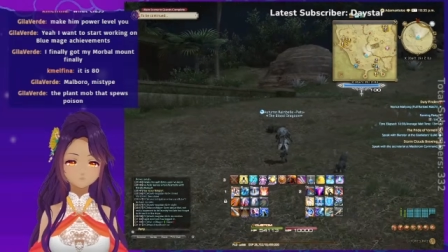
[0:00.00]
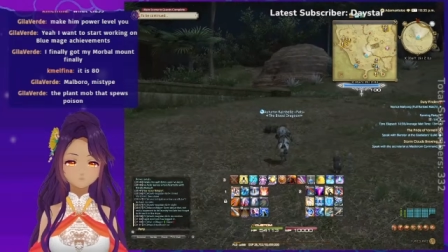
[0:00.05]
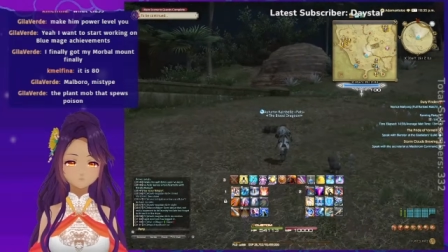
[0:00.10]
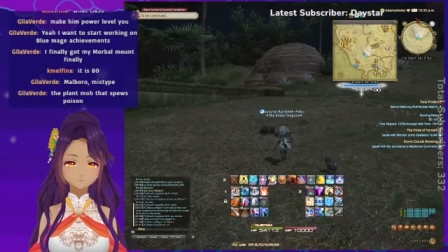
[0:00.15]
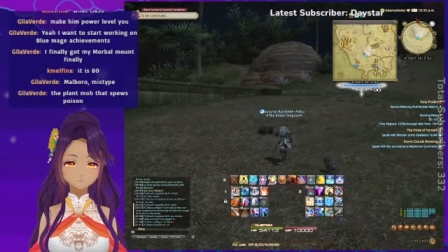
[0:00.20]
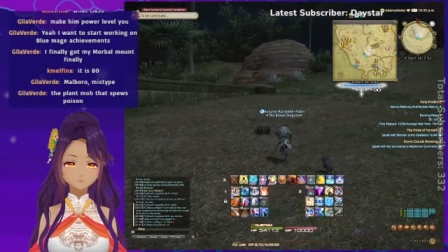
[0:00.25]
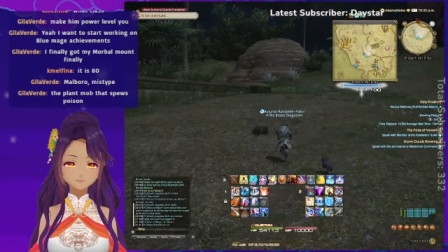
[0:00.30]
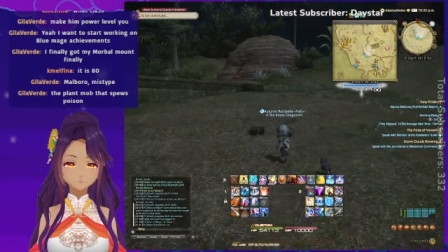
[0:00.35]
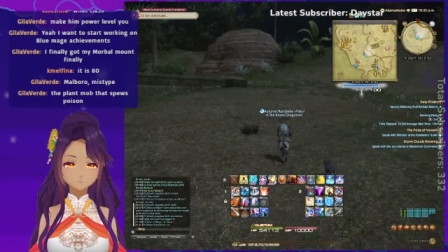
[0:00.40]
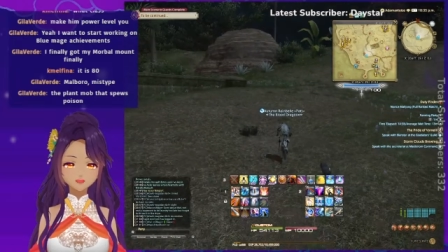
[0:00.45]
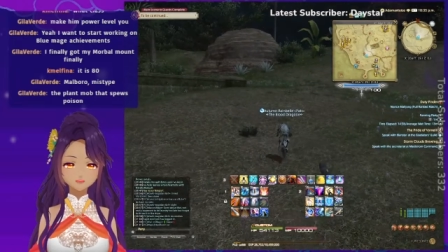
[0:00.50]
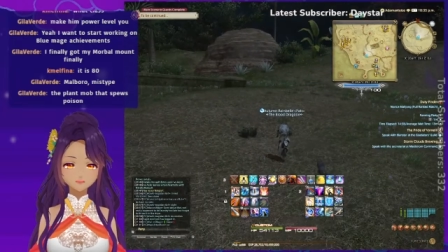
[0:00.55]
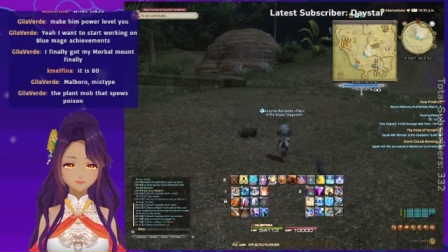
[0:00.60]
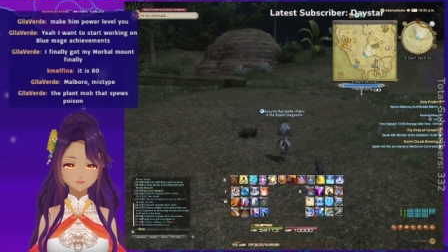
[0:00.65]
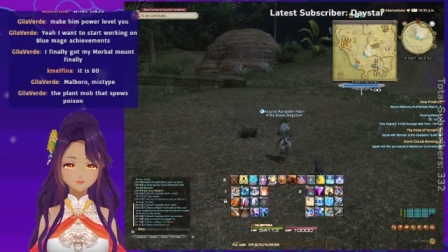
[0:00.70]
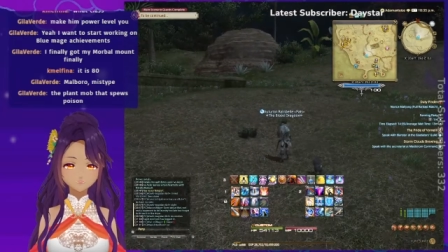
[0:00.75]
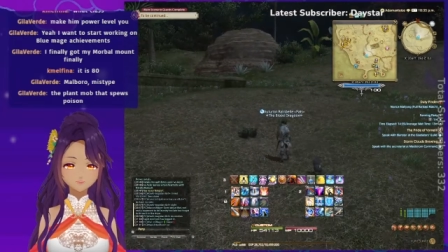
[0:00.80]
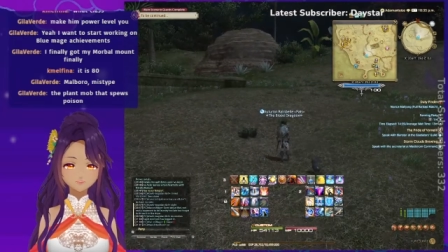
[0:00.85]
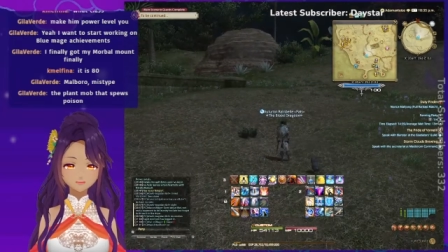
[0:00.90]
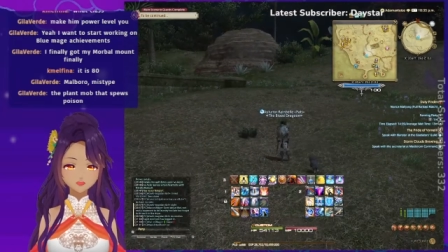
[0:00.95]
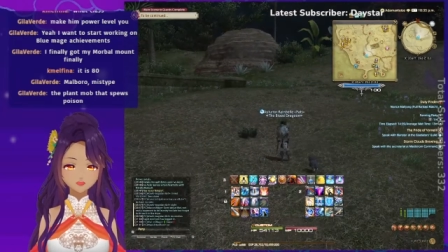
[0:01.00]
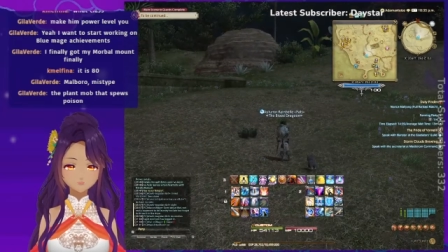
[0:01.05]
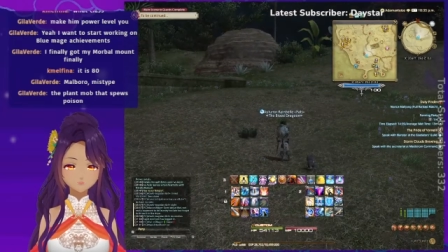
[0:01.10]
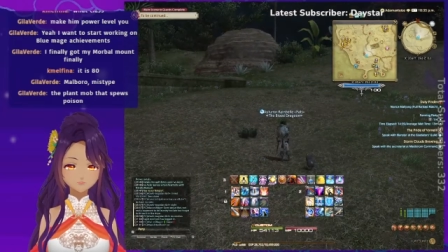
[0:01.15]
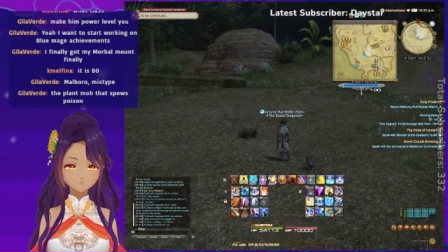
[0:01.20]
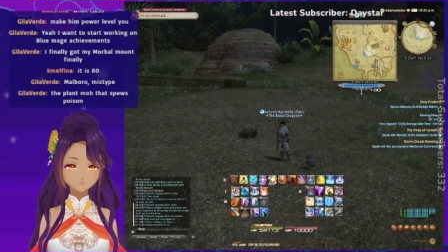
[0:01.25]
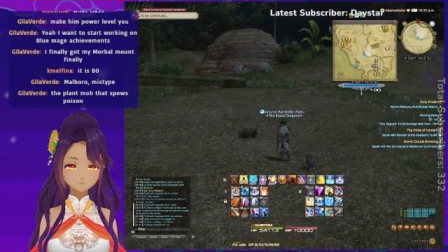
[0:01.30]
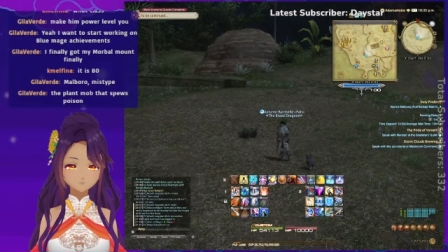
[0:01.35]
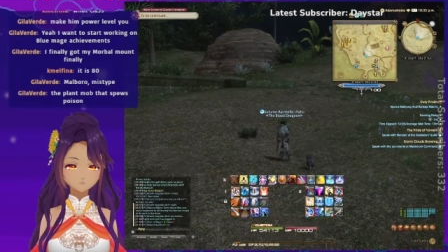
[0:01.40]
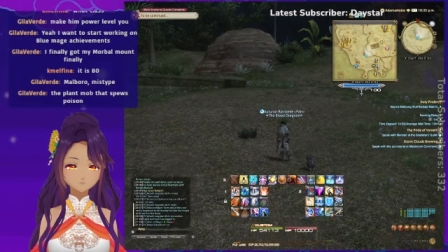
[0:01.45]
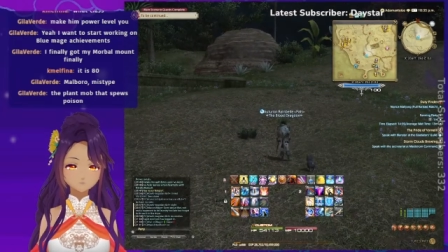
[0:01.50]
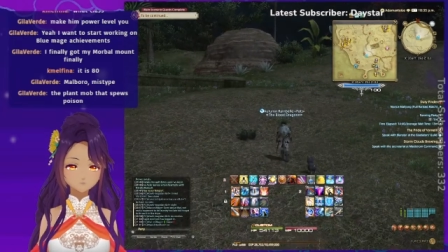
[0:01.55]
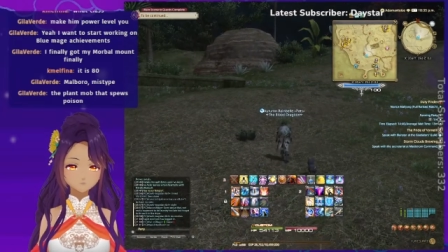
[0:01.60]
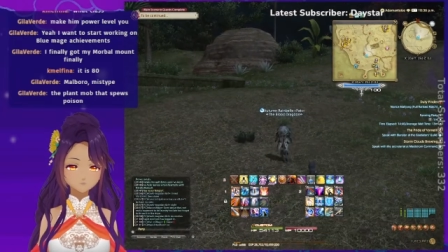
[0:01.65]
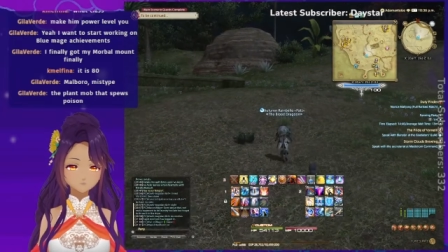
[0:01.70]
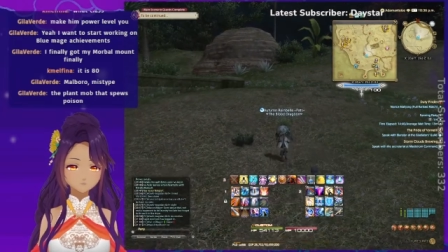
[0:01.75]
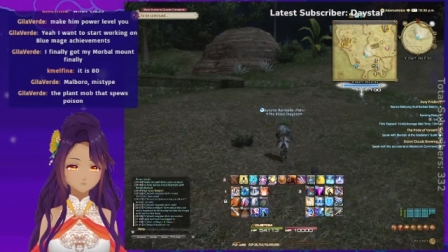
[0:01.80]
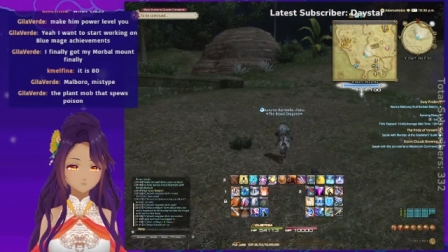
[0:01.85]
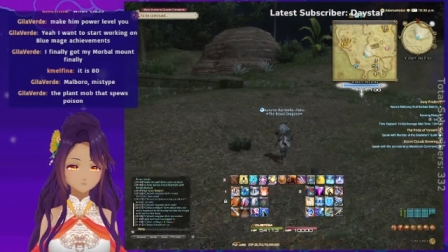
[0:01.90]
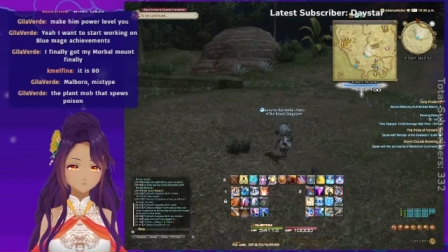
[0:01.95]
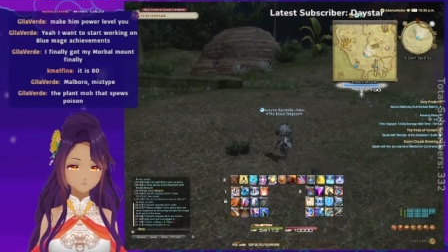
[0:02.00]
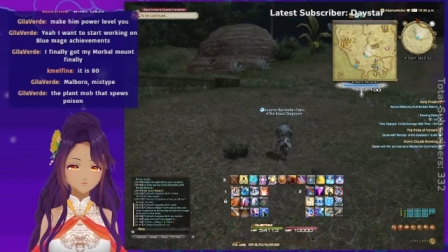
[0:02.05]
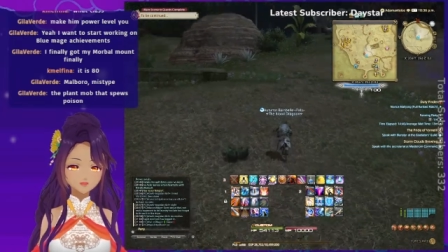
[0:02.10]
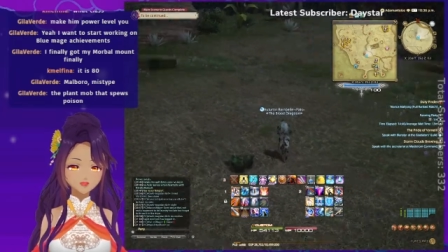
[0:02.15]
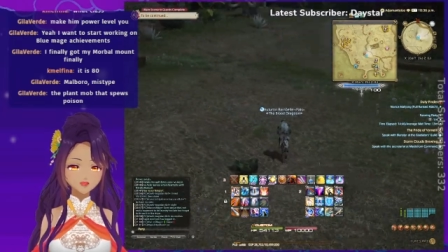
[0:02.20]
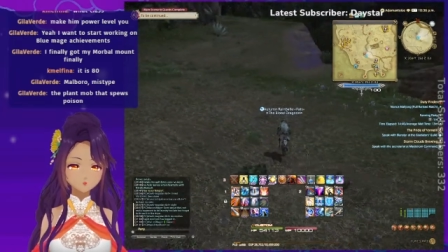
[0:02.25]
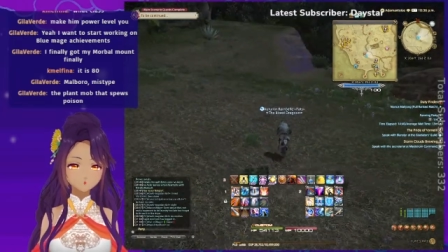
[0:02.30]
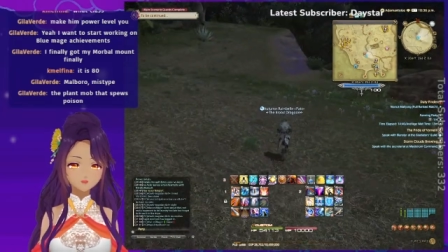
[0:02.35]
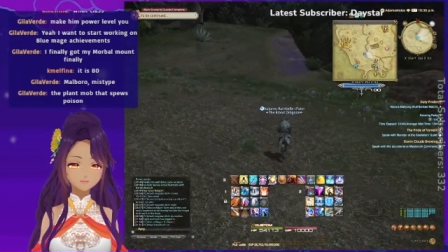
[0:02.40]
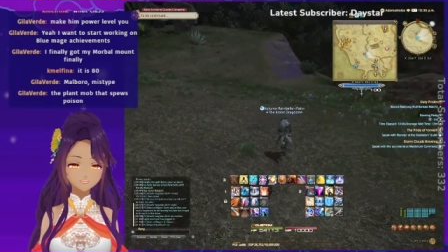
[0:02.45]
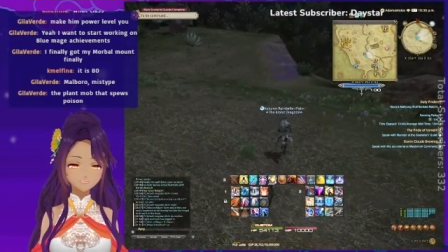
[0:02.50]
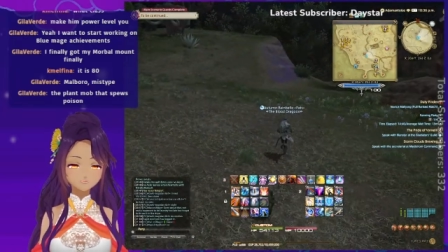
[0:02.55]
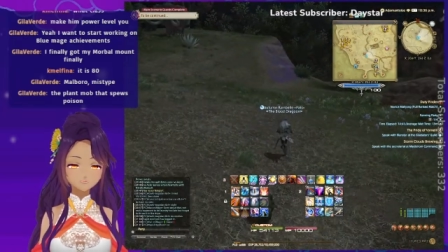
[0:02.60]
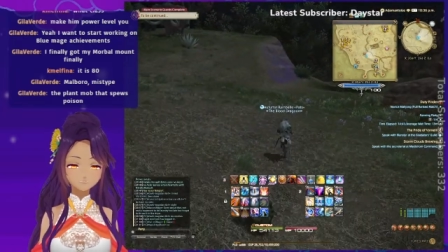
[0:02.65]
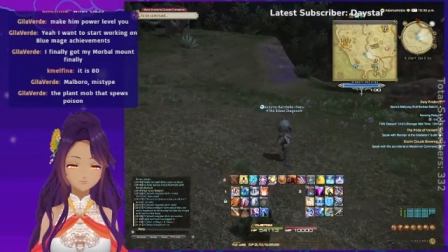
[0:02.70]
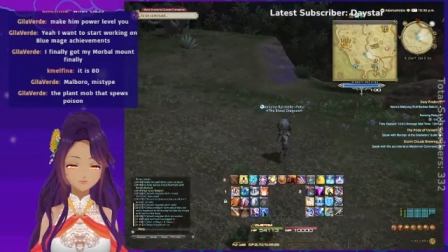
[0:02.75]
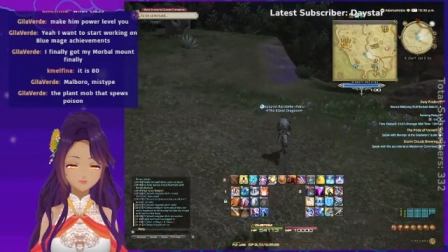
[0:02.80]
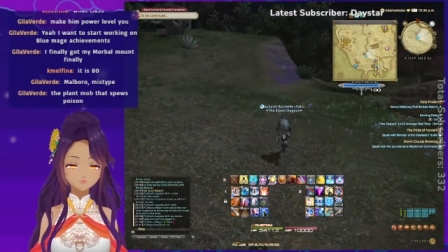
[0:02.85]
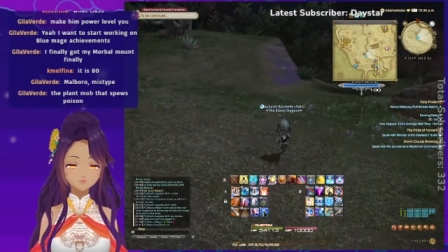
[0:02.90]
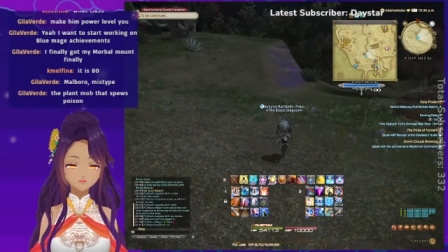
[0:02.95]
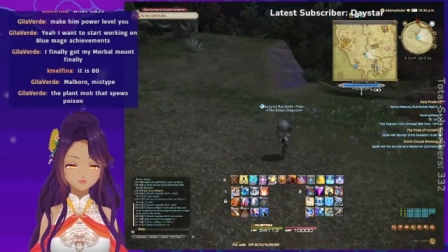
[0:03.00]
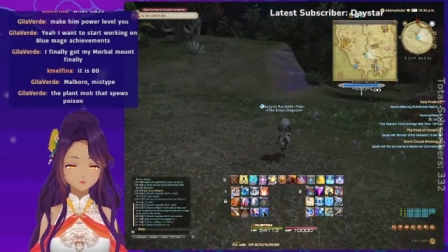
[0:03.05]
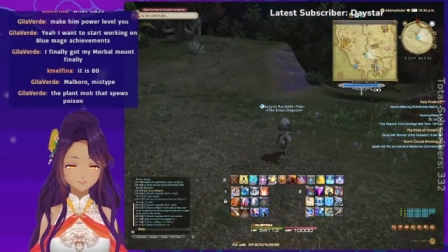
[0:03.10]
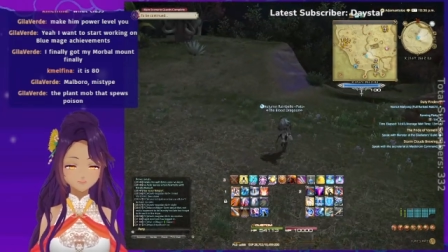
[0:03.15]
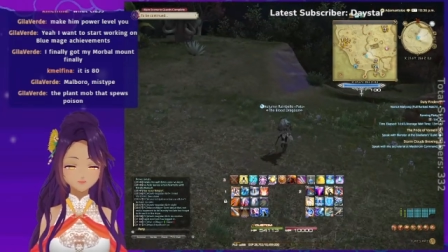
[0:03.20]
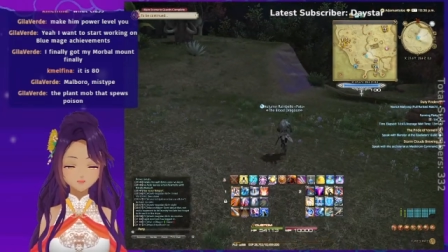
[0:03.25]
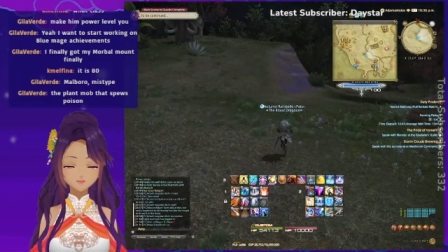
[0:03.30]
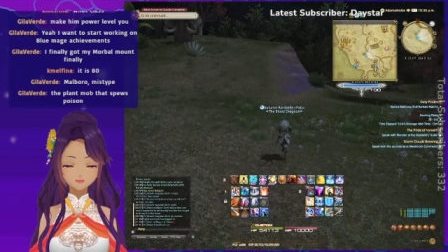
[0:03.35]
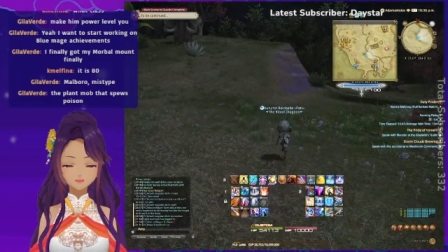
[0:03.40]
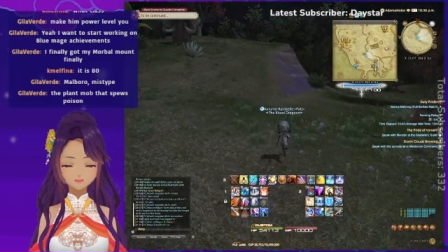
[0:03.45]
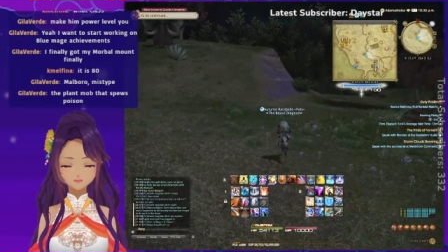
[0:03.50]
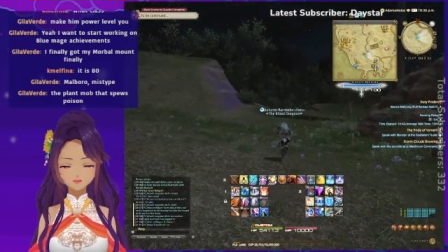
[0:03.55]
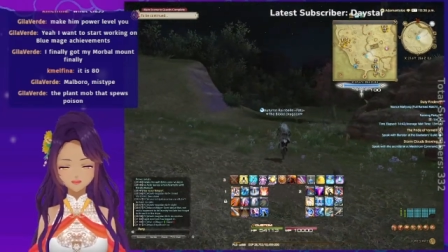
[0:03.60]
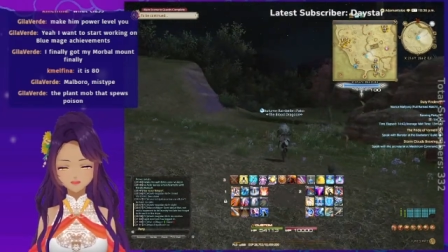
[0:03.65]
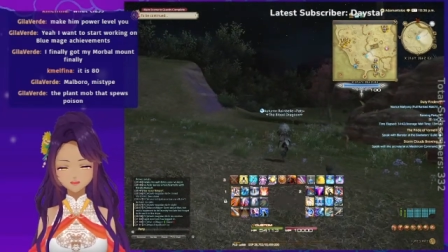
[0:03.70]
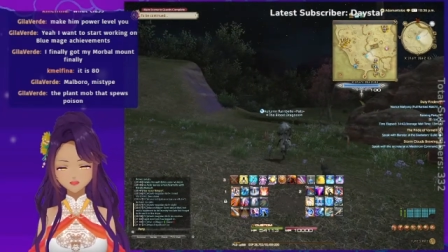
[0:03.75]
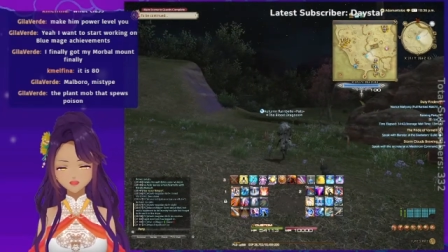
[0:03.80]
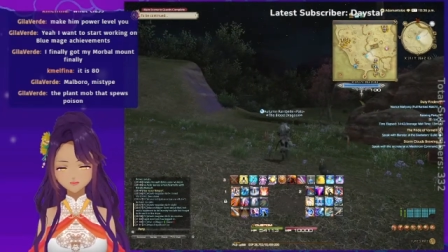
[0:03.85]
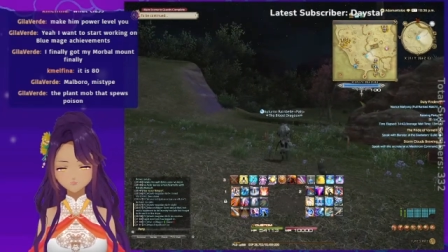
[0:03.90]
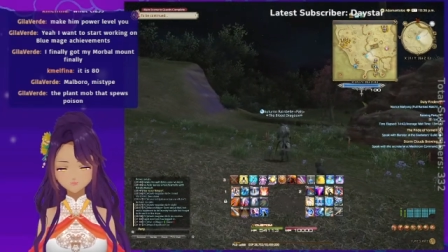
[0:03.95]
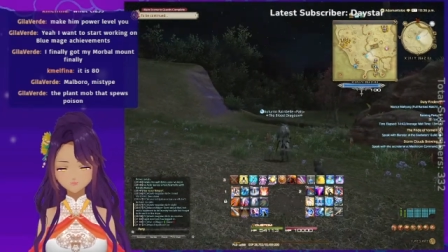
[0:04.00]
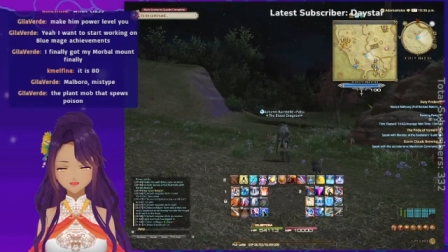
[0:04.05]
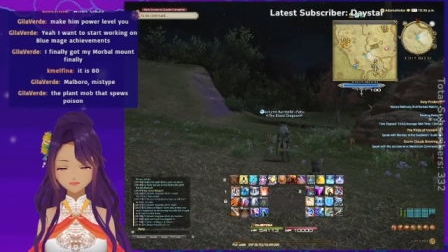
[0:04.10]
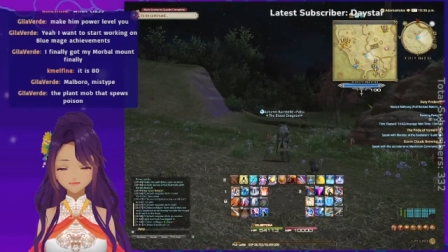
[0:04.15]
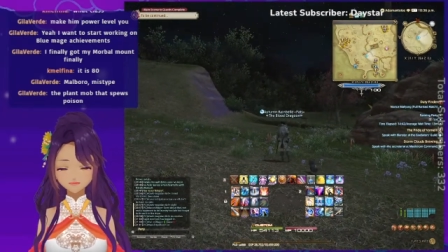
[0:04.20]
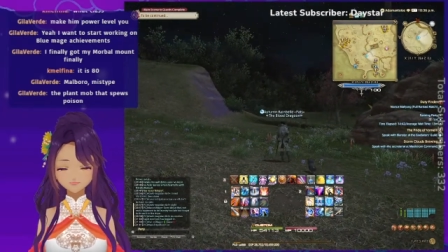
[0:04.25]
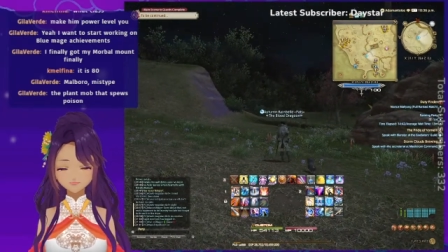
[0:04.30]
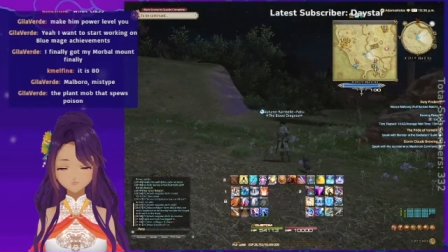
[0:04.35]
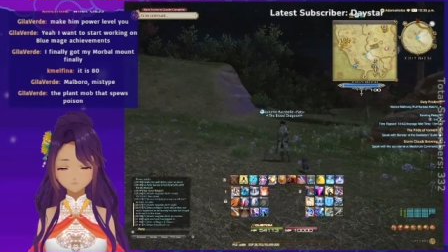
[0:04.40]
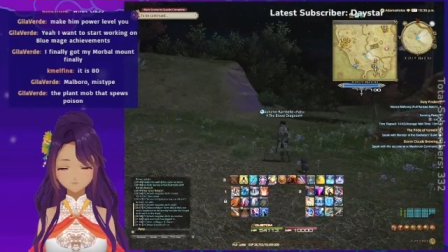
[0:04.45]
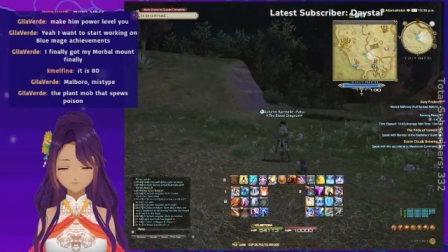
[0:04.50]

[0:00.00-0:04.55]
Seriously, where are these traps? I mean, I've still been waiting for the gosh darn...